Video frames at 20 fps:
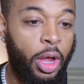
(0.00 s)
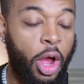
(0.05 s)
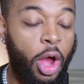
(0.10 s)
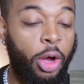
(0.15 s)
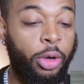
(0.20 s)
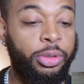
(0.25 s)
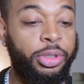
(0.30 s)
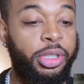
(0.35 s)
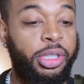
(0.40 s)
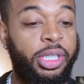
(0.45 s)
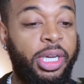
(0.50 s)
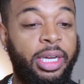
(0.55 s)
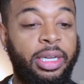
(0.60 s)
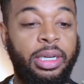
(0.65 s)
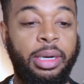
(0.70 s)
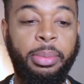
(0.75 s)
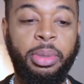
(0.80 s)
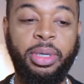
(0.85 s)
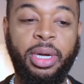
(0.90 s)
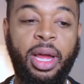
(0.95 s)
Oh shit,
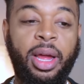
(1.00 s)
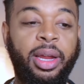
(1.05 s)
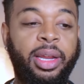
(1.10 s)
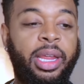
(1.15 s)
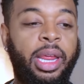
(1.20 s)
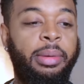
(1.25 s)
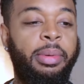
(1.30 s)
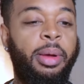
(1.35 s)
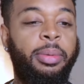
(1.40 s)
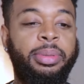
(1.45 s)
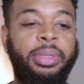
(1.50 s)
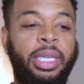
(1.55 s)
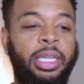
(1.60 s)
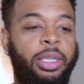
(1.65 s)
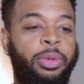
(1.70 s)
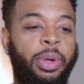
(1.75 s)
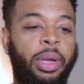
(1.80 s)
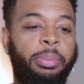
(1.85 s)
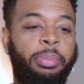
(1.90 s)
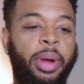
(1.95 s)
number 9 came up and said,
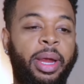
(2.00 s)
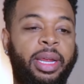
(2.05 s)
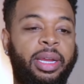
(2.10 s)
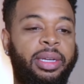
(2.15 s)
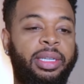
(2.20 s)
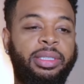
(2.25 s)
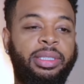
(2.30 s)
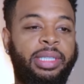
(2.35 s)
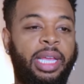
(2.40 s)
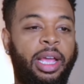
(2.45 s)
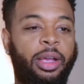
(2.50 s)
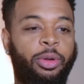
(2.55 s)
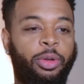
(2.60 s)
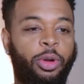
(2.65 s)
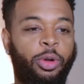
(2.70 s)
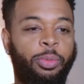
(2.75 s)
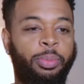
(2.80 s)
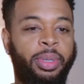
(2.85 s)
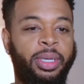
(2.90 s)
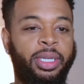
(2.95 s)
you ain't breaking this tackle
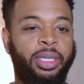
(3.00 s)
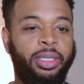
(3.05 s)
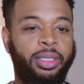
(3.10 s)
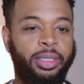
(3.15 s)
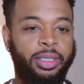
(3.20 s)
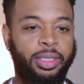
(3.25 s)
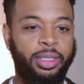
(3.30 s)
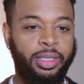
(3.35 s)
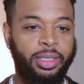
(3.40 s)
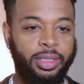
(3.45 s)
though, bitch.